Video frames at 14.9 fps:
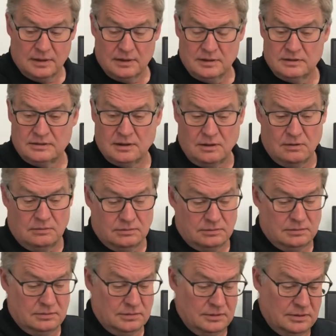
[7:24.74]
So
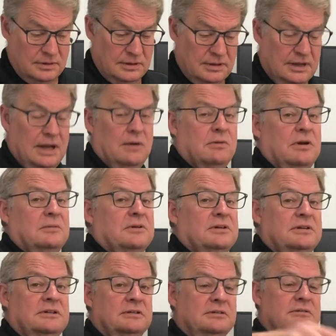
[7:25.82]
now what I'm going
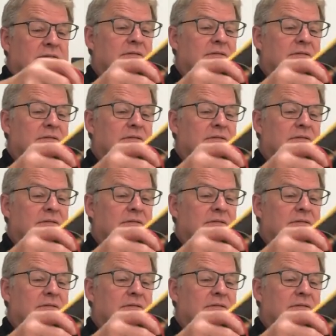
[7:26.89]
to do